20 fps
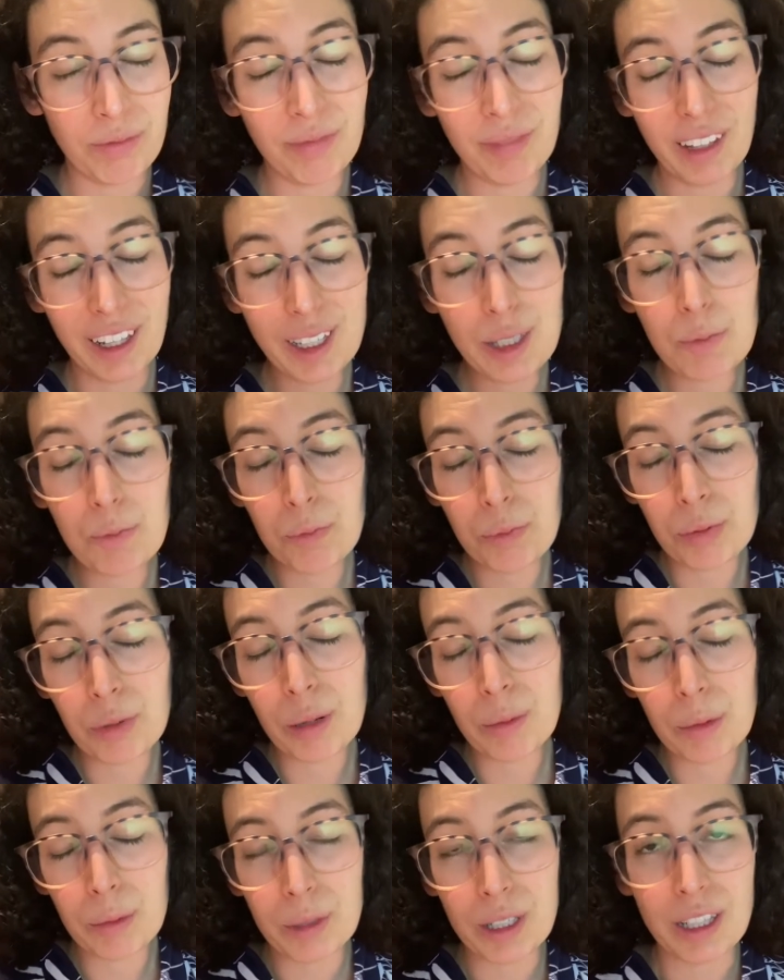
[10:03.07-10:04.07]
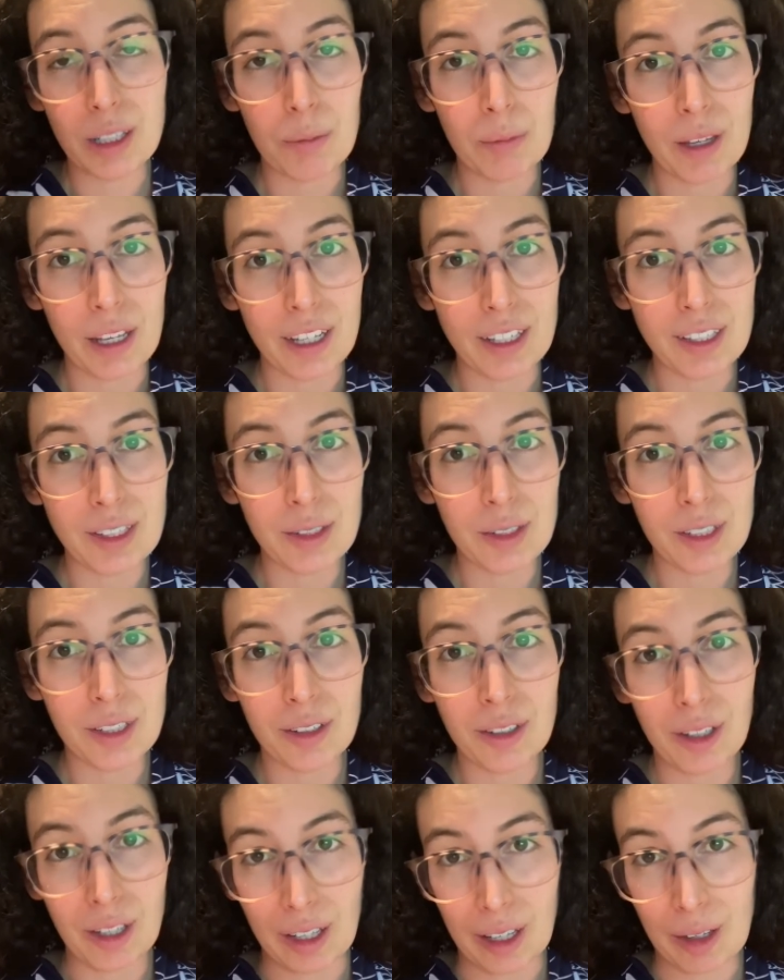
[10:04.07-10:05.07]
That's probably the biggest
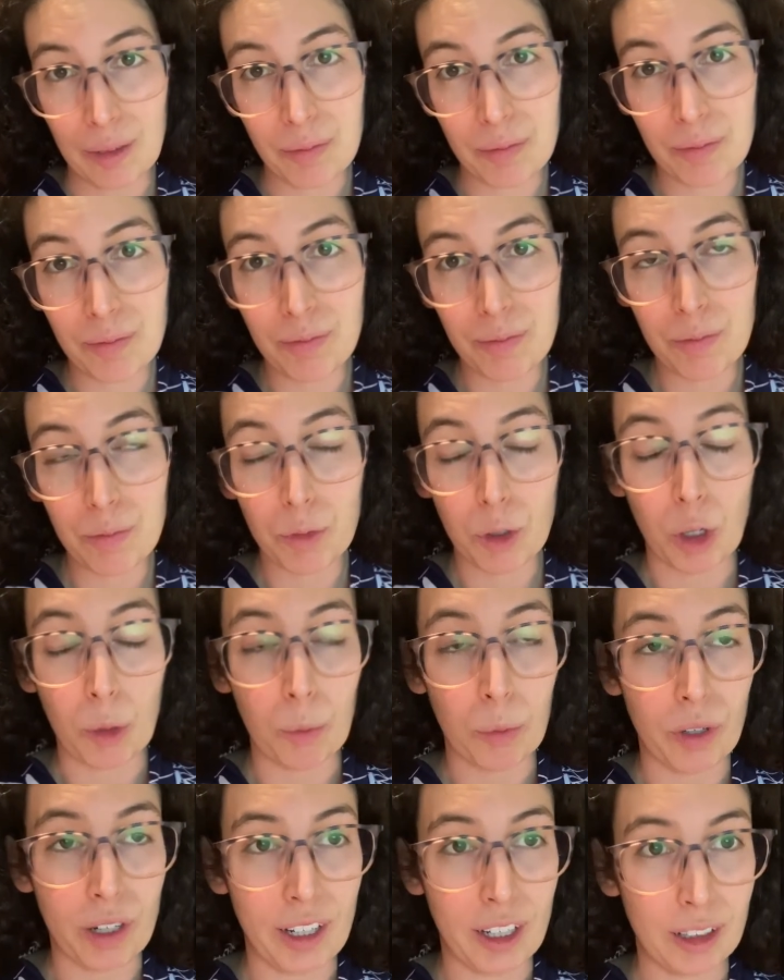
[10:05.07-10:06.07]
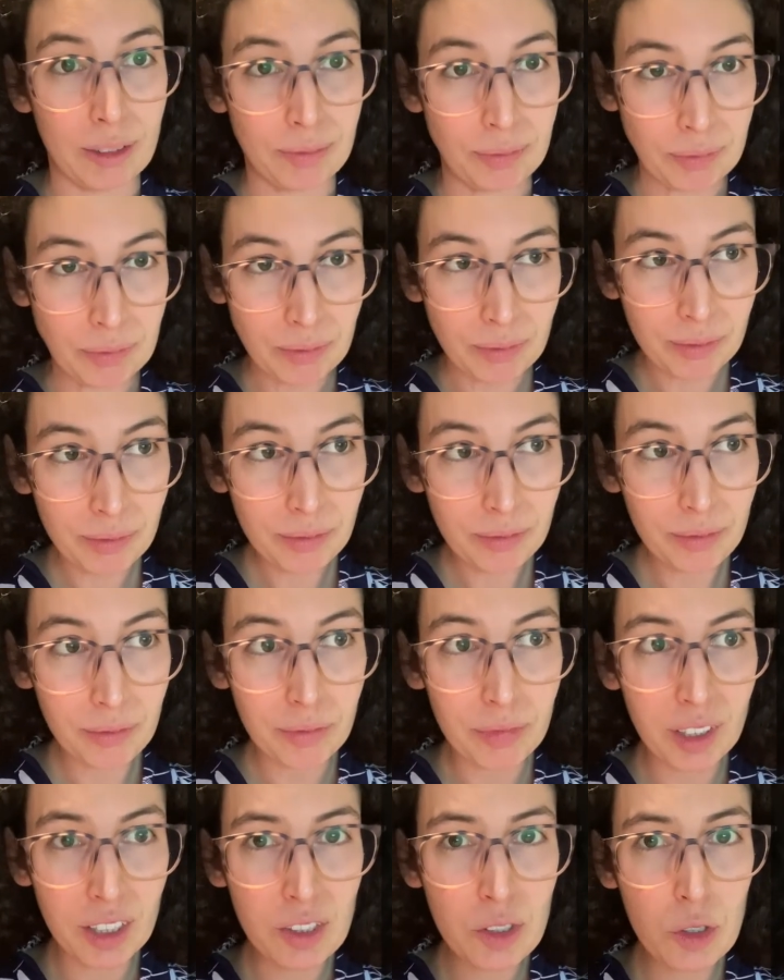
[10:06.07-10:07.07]
culprit here.
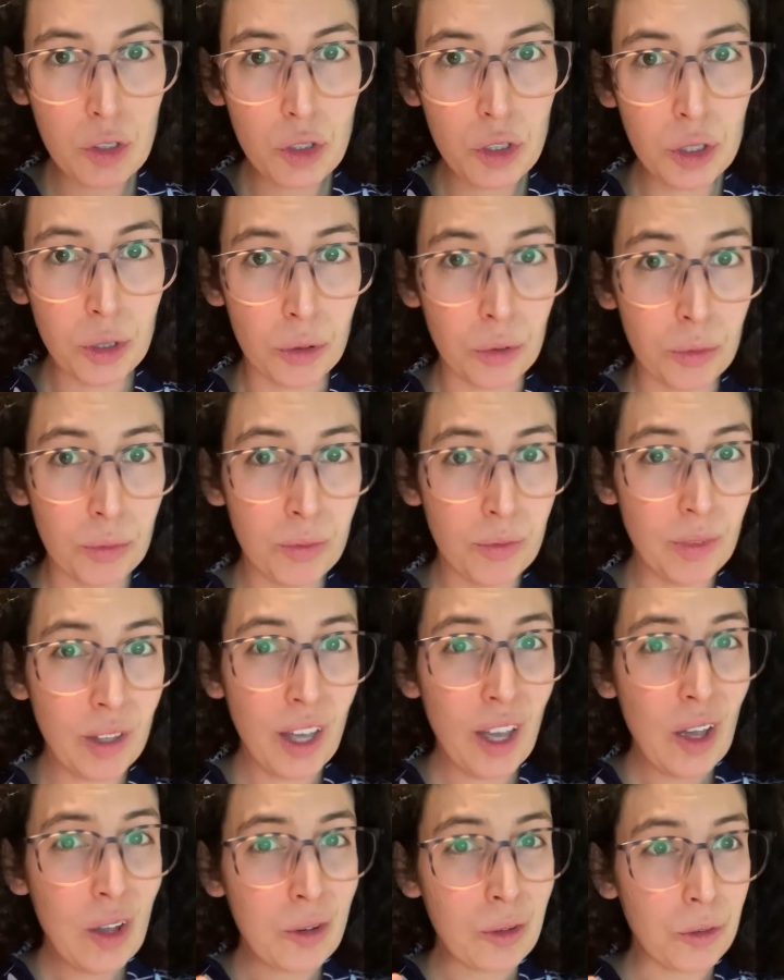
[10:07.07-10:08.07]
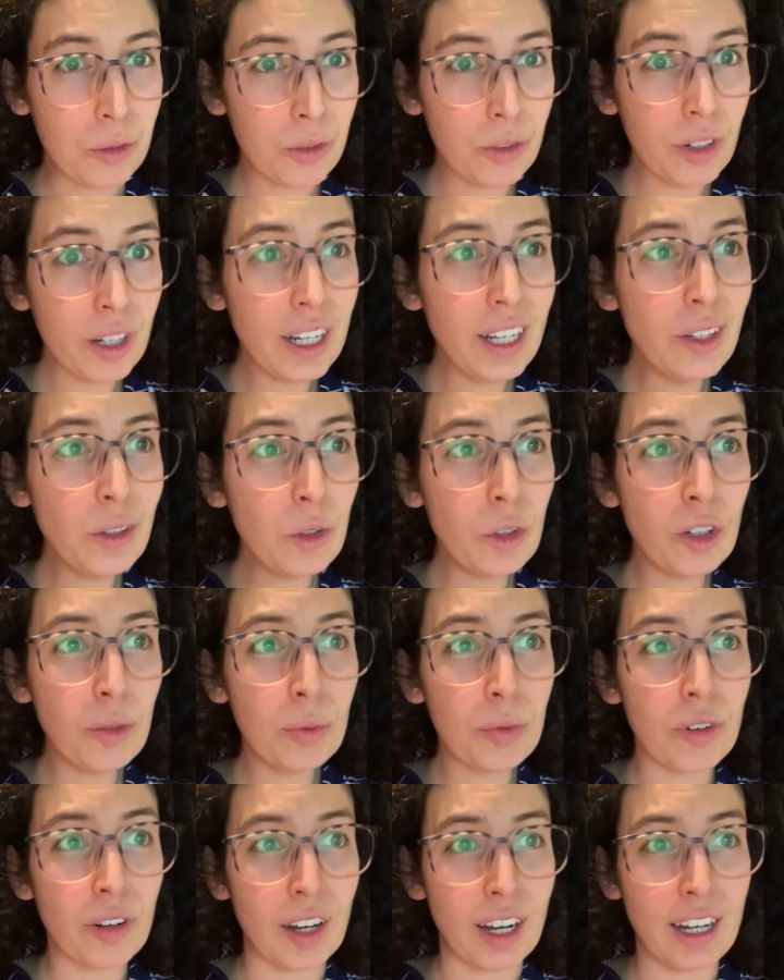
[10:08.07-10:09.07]
2,
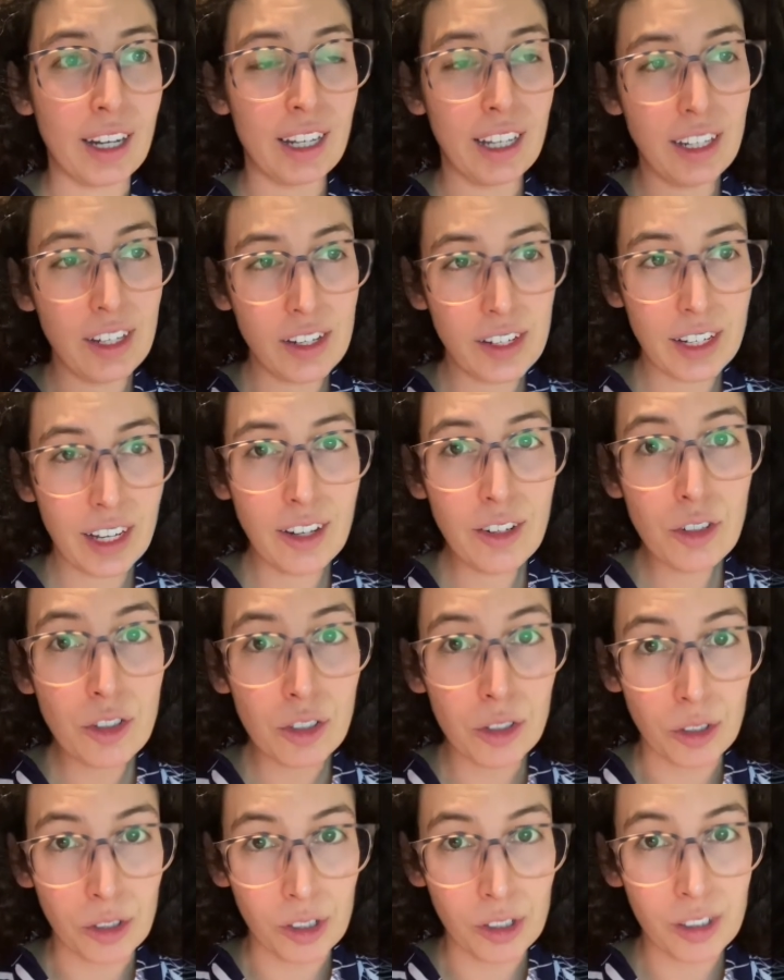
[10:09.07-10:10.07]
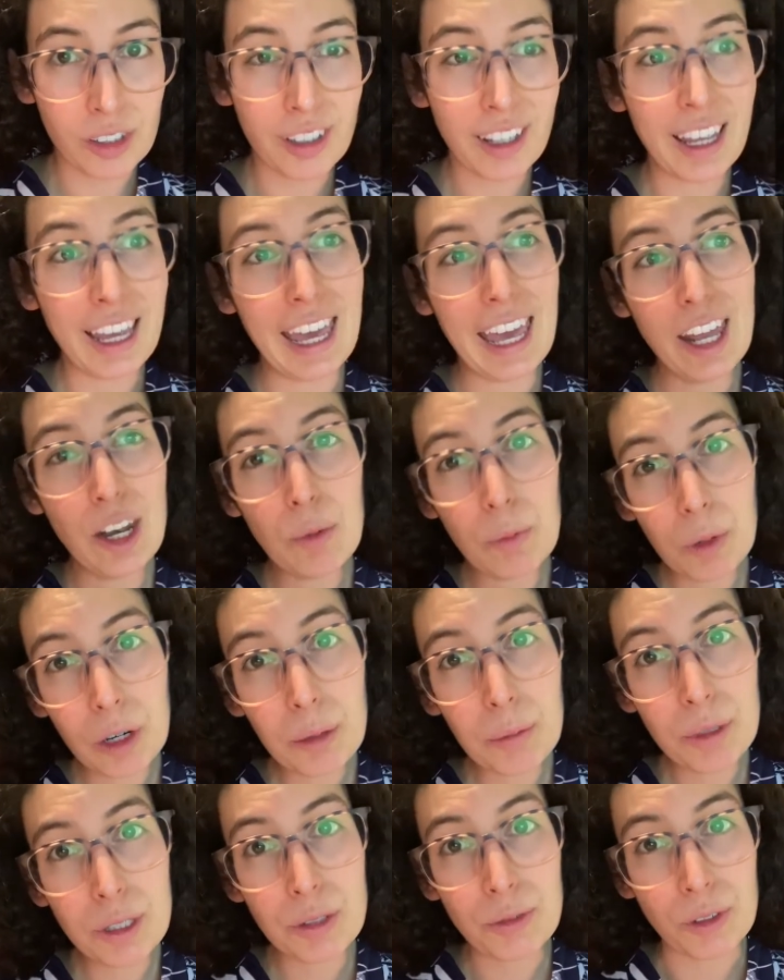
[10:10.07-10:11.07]
reincorporate intentional and
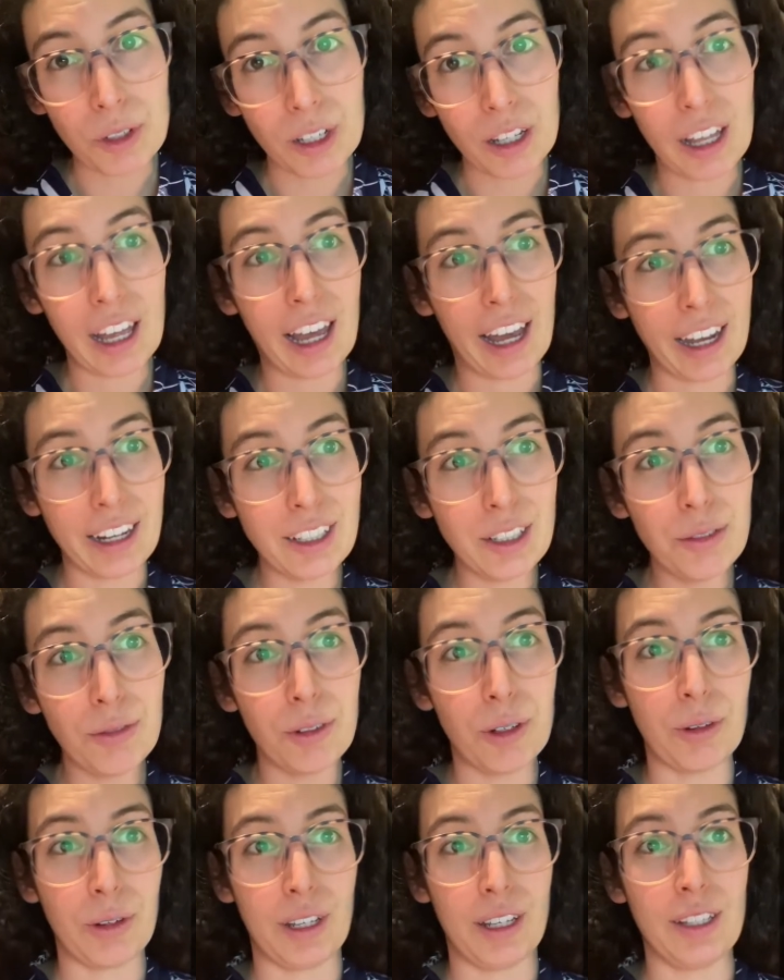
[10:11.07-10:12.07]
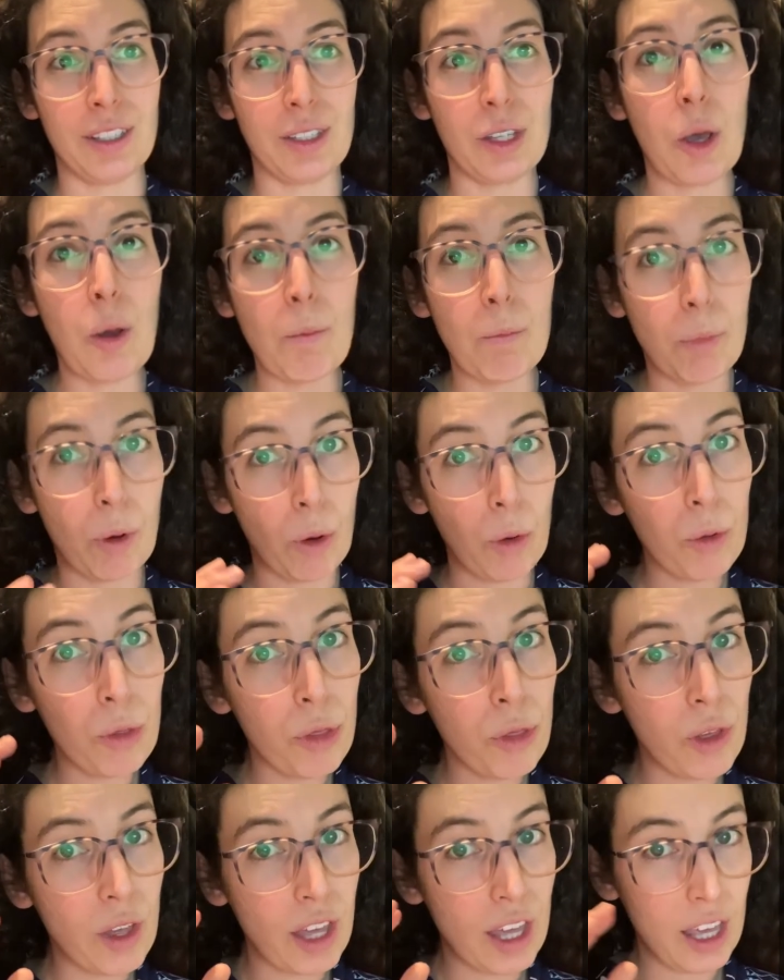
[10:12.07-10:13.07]
purposeful active focus
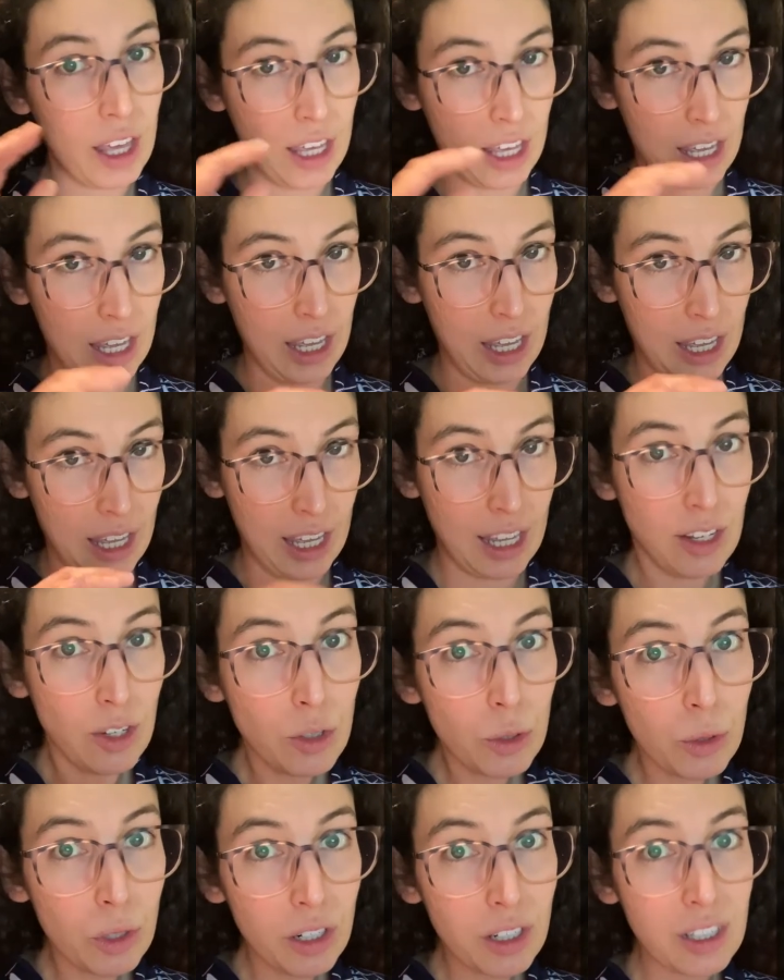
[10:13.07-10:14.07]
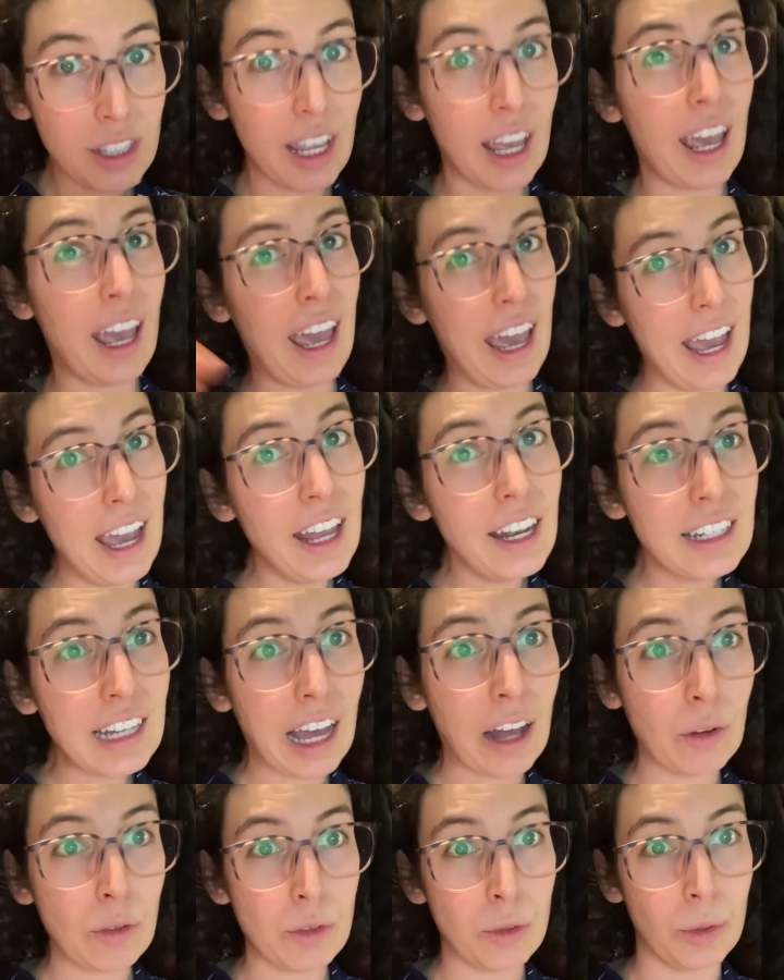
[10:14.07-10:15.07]
both indoors and
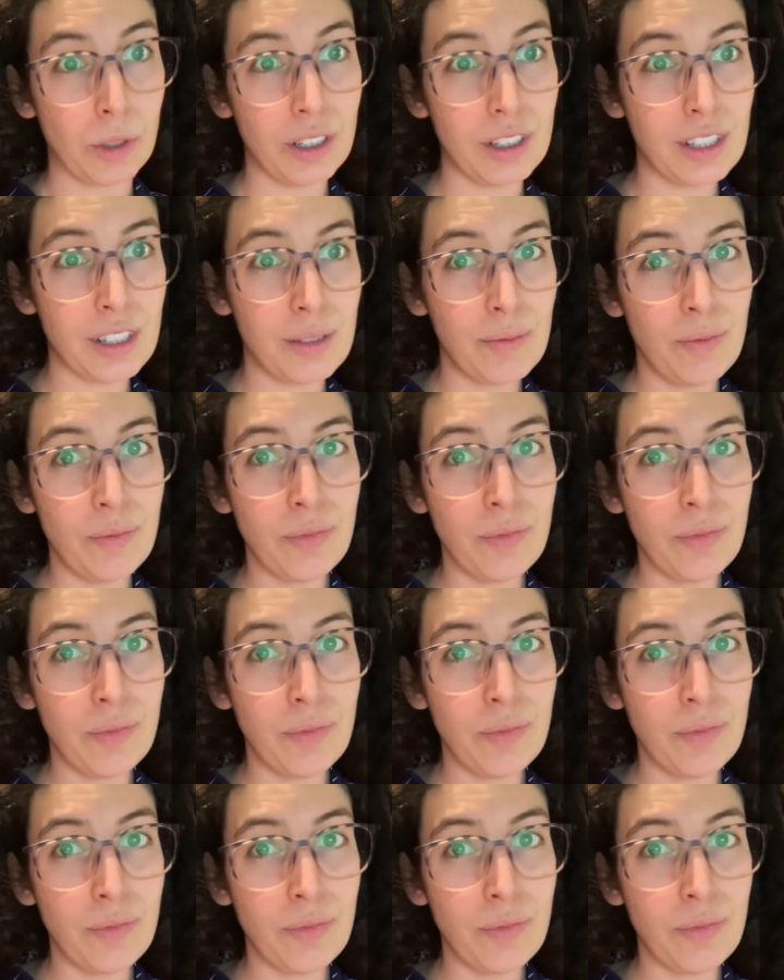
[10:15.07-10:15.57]
outdoors.